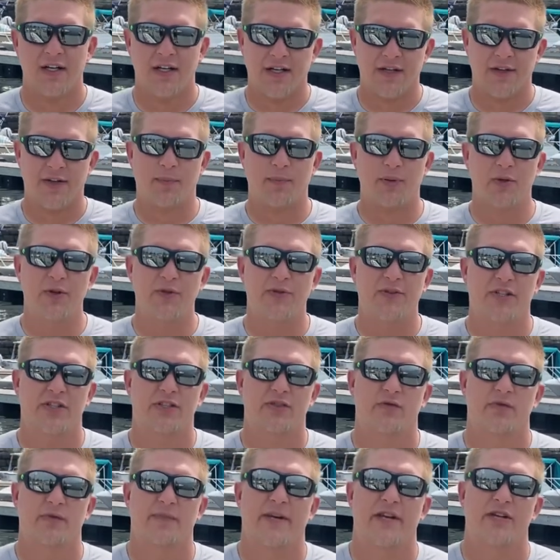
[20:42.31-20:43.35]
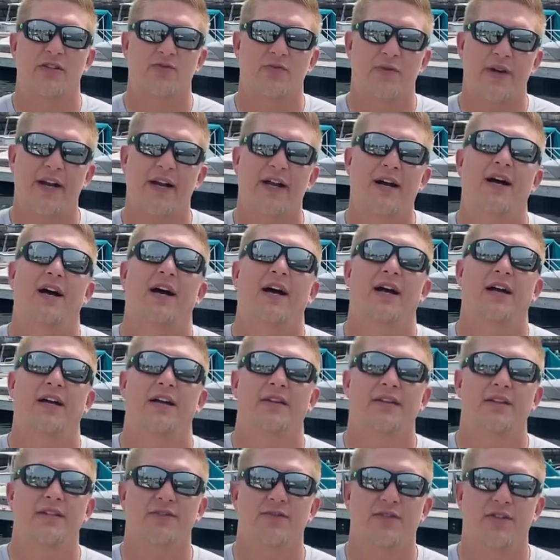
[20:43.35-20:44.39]
The blue fishing remains red hot, and
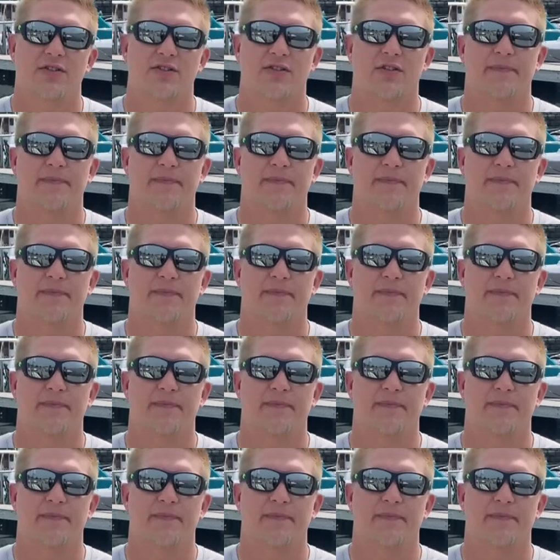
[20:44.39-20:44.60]
these fish